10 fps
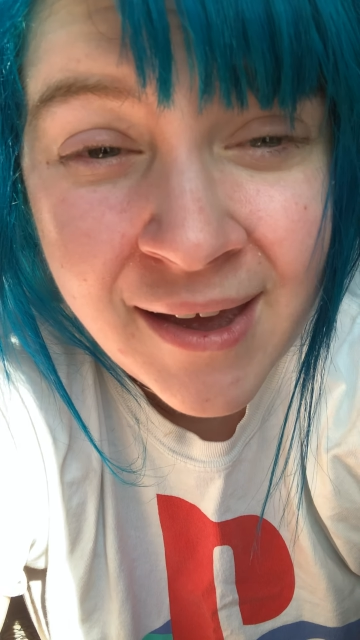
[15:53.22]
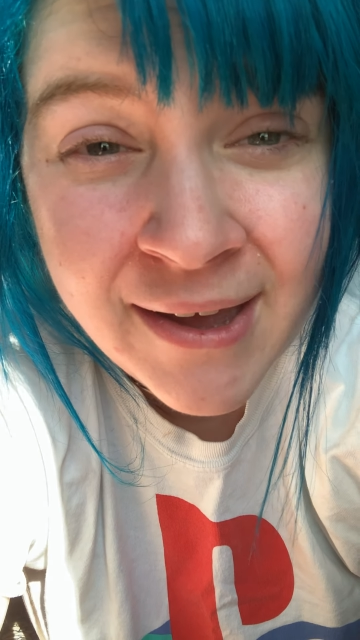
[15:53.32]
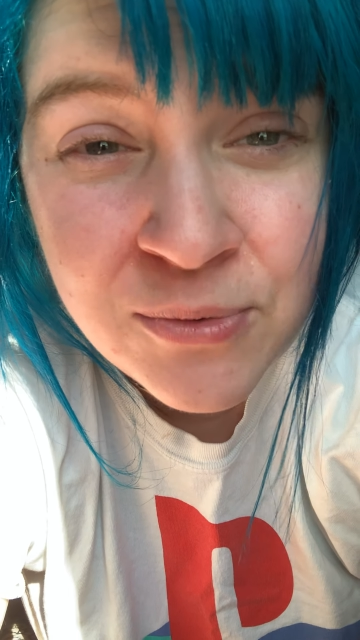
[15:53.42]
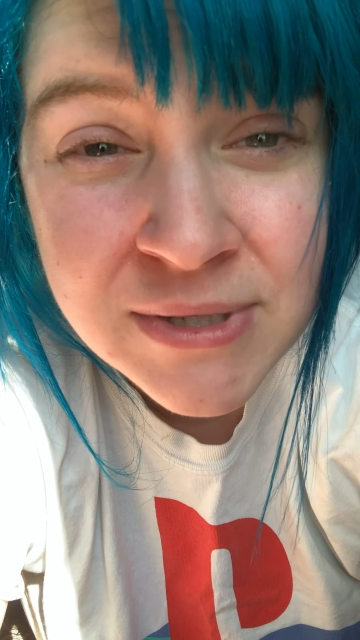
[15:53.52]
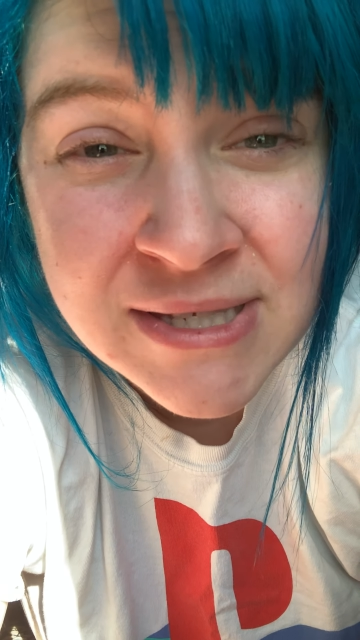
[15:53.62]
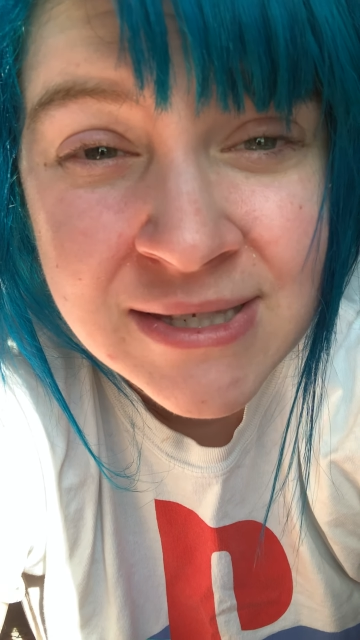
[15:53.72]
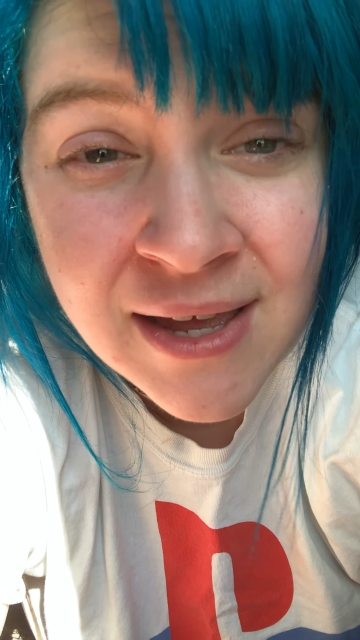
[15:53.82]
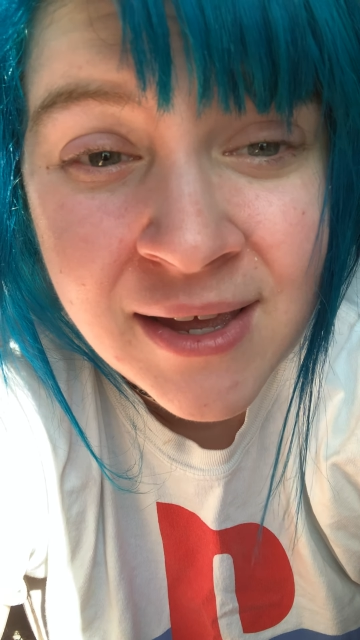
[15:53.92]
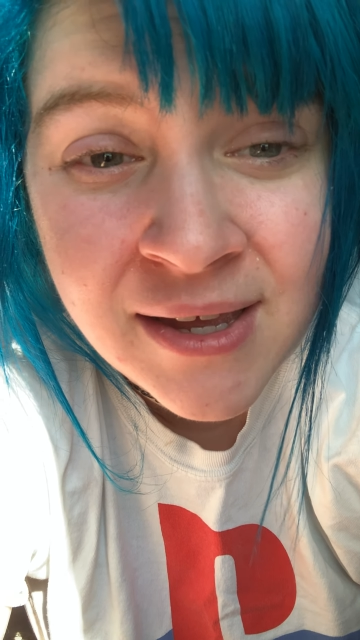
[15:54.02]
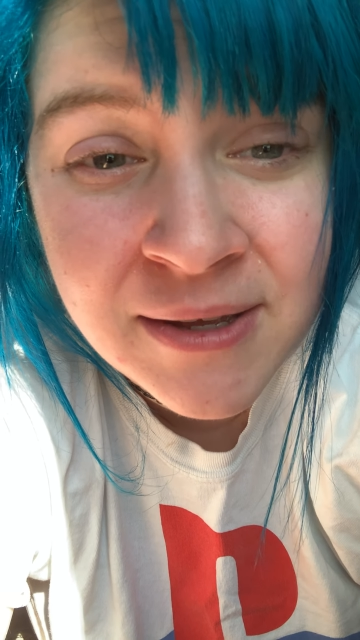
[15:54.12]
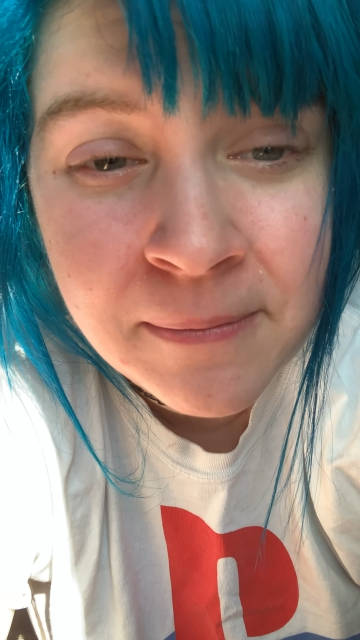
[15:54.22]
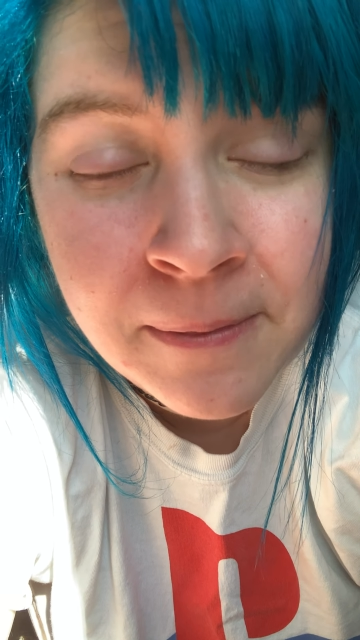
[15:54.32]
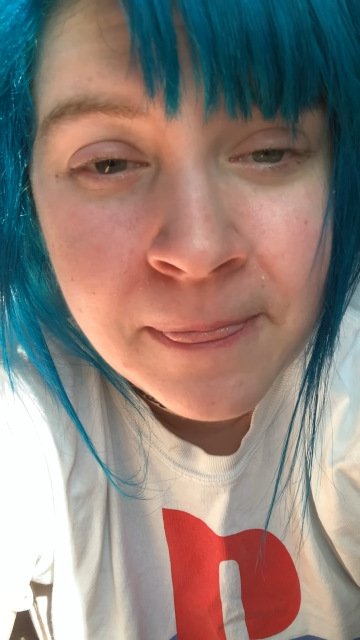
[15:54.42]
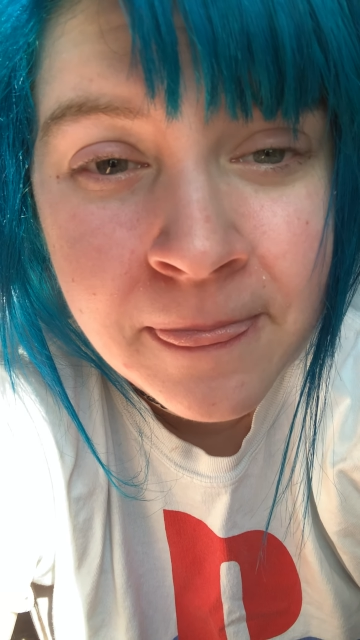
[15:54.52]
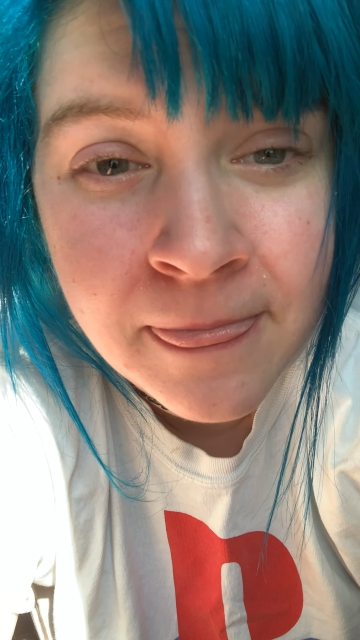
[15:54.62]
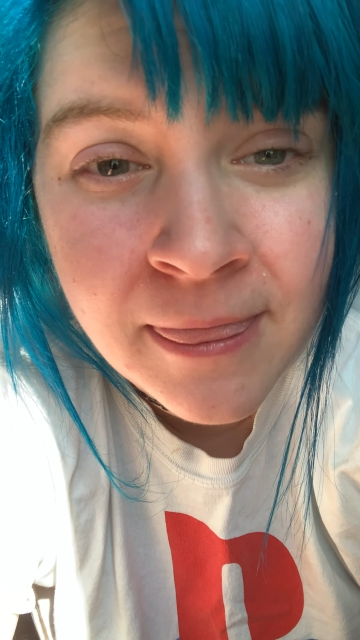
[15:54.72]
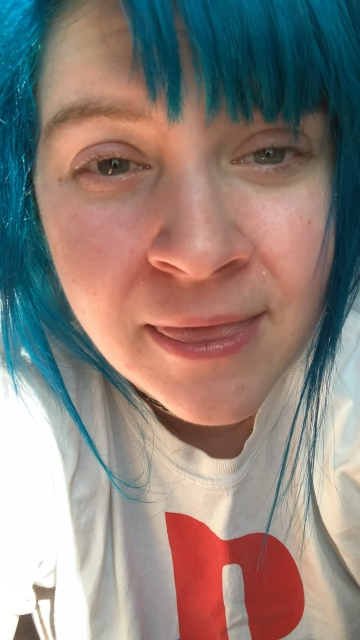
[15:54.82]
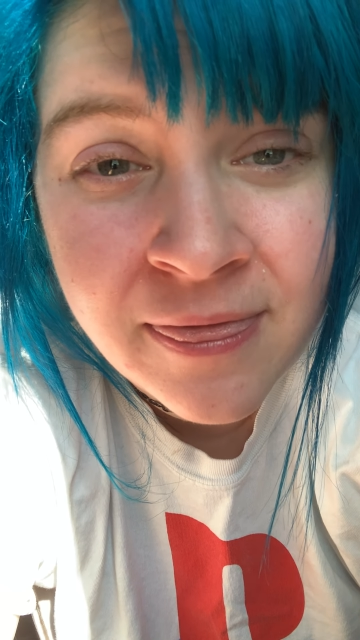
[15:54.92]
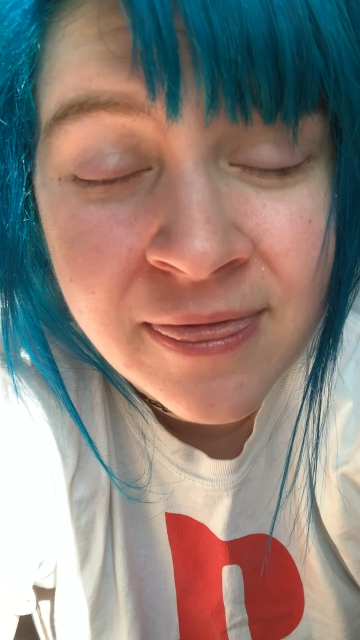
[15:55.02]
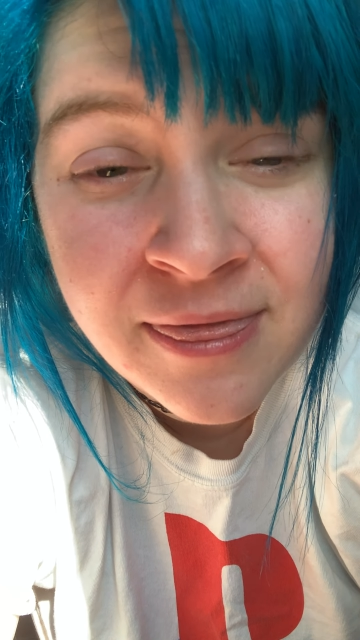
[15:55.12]
I would say
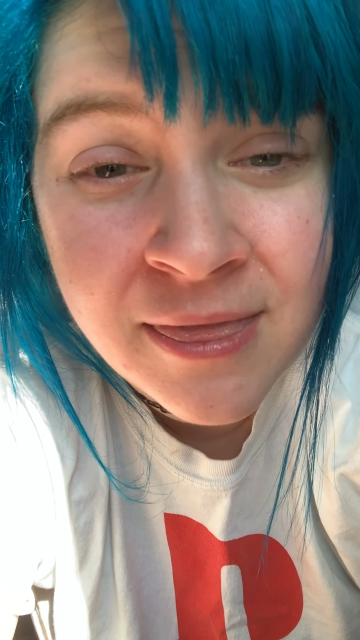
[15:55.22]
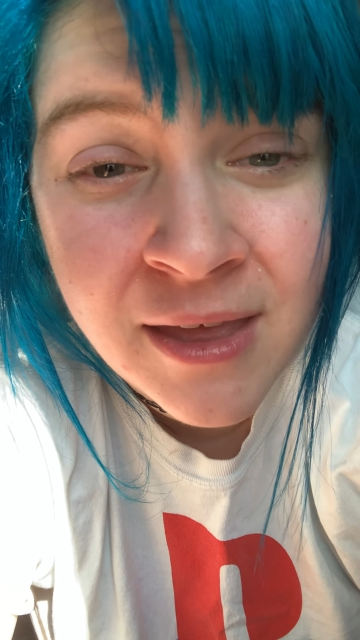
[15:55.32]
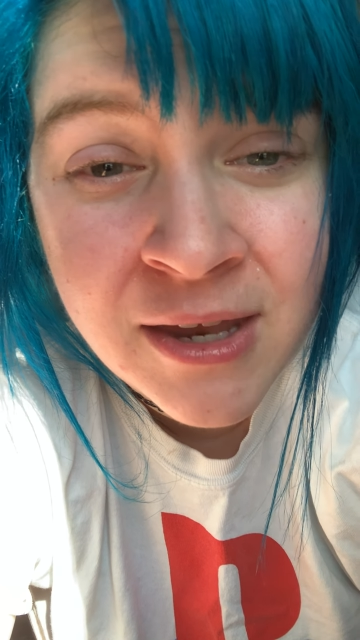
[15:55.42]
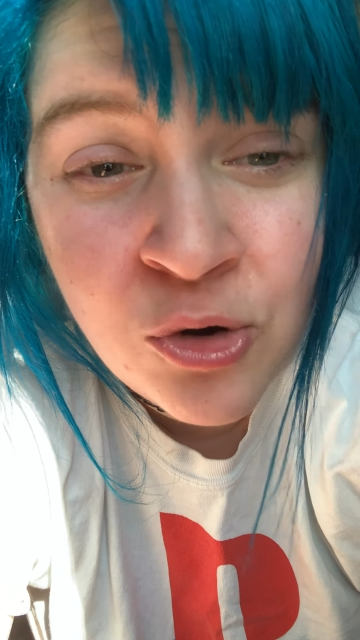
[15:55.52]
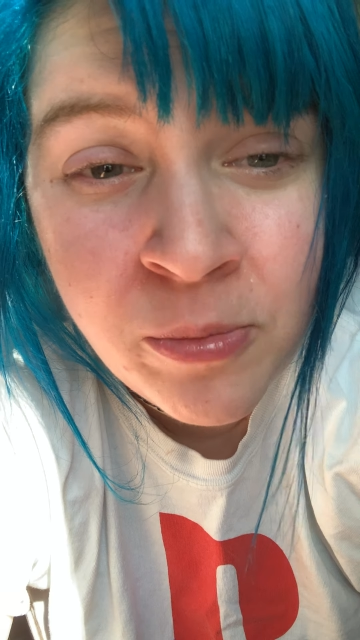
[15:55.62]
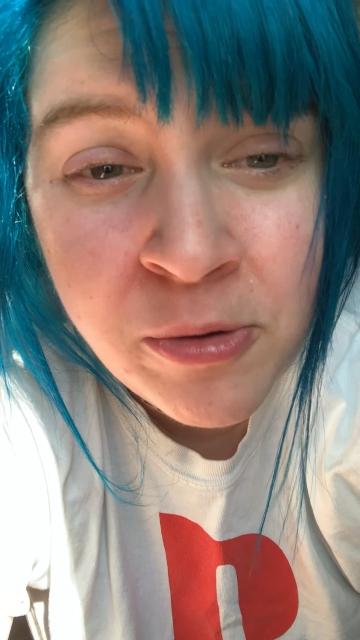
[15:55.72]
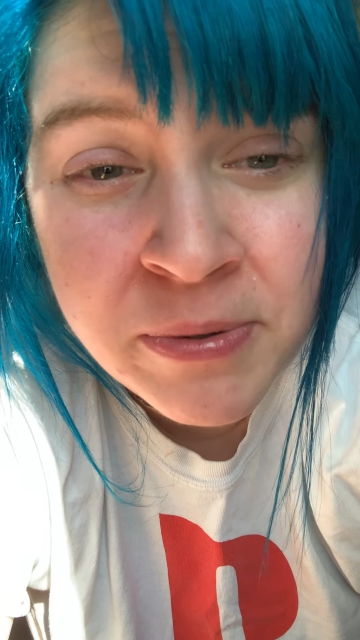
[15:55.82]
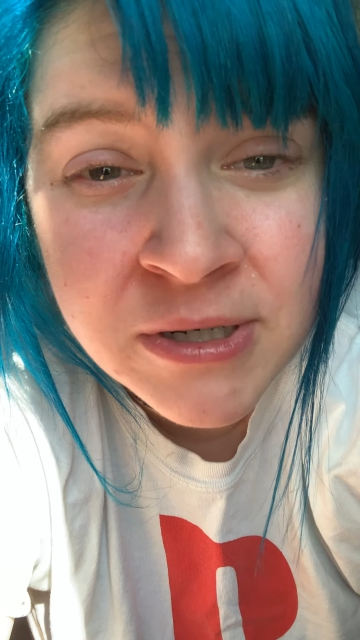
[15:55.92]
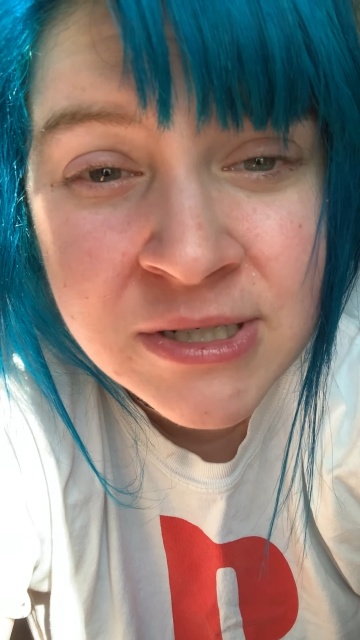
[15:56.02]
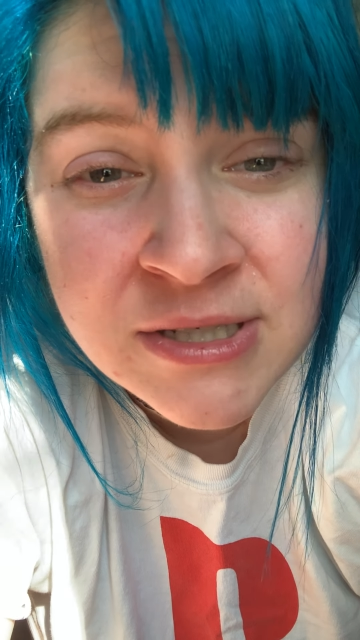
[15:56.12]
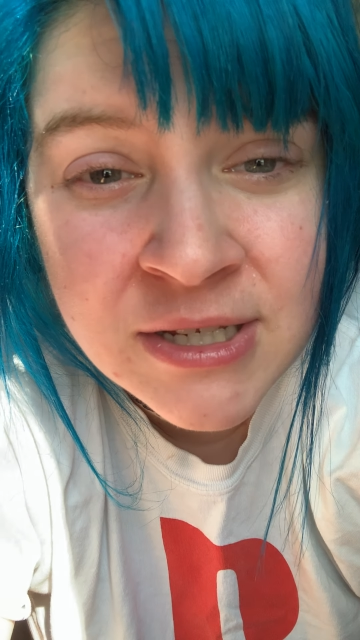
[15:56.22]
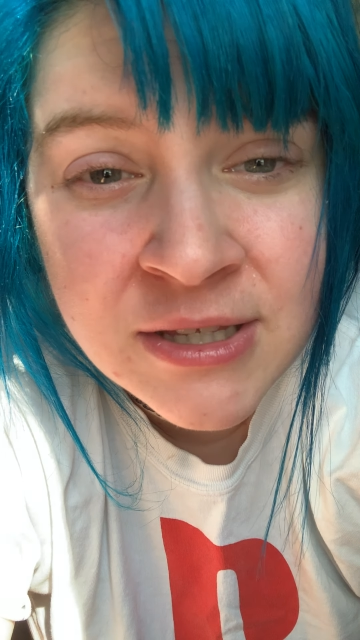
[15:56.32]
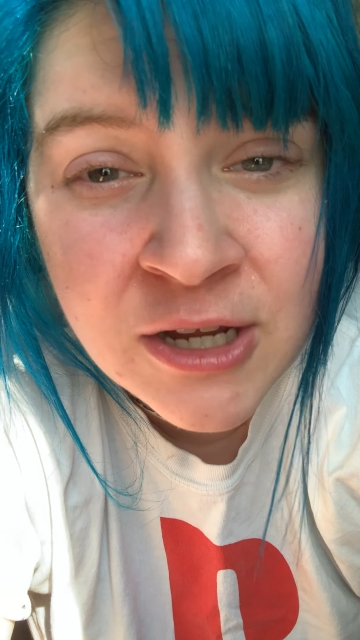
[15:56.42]
a normal person,